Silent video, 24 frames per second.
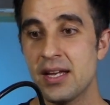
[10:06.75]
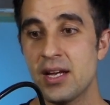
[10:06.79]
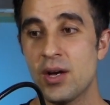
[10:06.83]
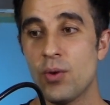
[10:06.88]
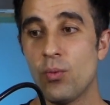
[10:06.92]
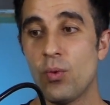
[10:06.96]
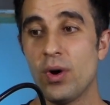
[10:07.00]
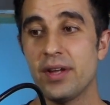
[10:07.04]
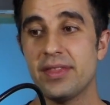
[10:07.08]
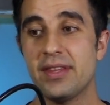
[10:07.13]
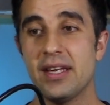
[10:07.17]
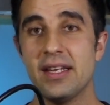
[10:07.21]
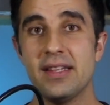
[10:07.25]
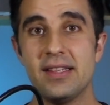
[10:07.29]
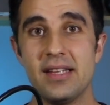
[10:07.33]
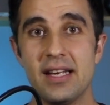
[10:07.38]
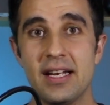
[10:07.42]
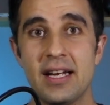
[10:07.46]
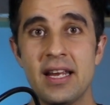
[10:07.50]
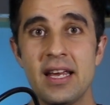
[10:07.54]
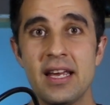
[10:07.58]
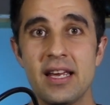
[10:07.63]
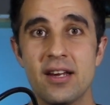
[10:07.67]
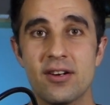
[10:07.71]
What they did
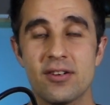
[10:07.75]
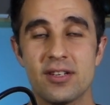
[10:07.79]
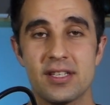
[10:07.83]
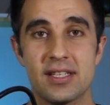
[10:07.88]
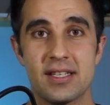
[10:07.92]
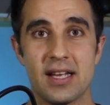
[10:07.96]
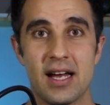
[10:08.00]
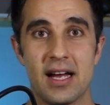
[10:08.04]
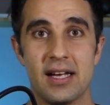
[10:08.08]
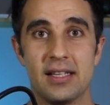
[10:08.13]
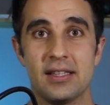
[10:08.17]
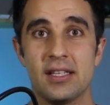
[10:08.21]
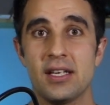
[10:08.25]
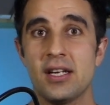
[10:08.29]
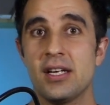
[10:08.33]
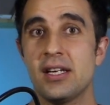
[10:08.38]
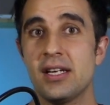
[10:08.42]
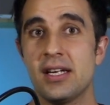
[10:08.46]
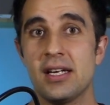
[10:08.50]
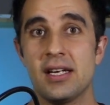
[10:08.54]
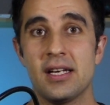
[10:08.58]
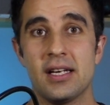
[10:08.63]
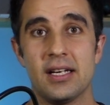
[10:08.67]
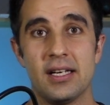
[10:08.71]
here is that
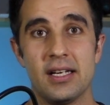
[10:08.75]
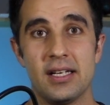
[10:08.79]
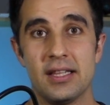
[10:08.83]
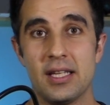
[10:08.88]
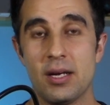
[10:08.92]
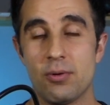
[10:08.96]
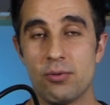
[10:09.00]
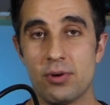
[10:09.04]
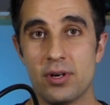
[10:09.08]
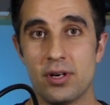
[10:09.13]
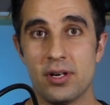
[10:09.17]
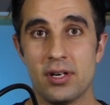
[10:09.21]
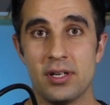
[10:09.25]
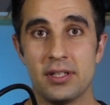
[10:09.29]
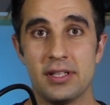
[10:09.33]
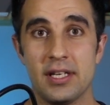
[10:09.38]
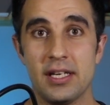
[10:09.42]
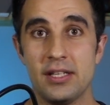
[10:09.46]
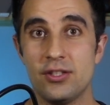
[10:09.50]
they